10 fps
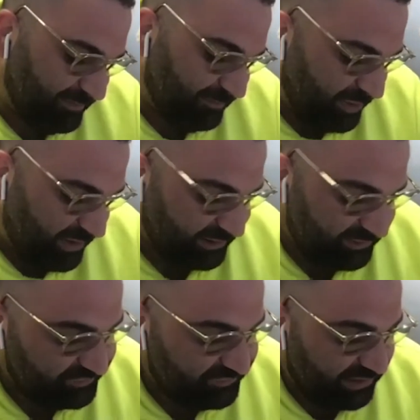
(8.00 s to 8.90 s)
From what I
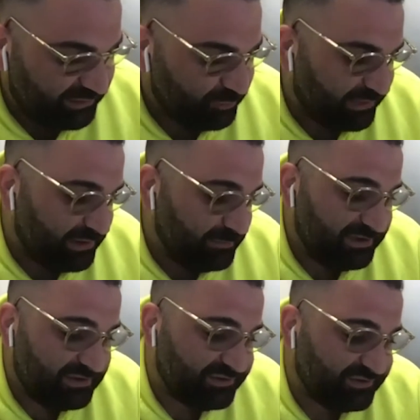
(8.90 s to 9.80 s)
understand, we're going to
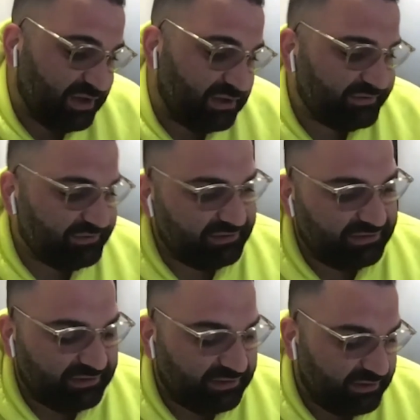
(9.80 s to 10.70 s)
be
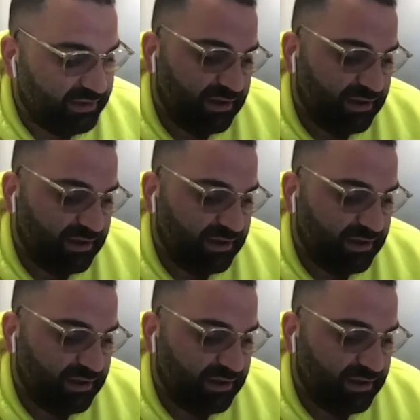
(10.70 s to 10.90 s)
discussing